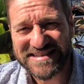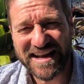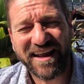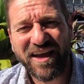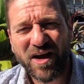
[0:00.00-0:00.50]
And
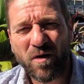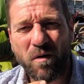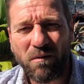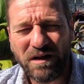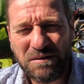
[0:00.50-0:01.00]

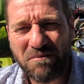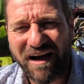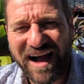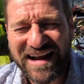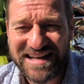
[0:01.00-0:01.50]
quality
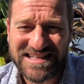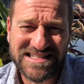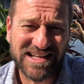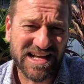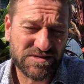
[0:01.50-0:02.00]
marketing
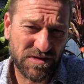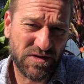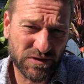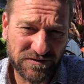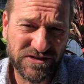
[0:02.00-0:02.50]
starts with
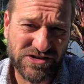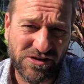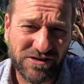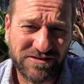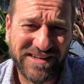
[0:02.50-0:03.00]
good
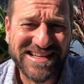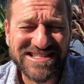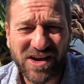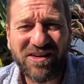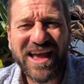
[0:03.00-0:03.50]
photography. So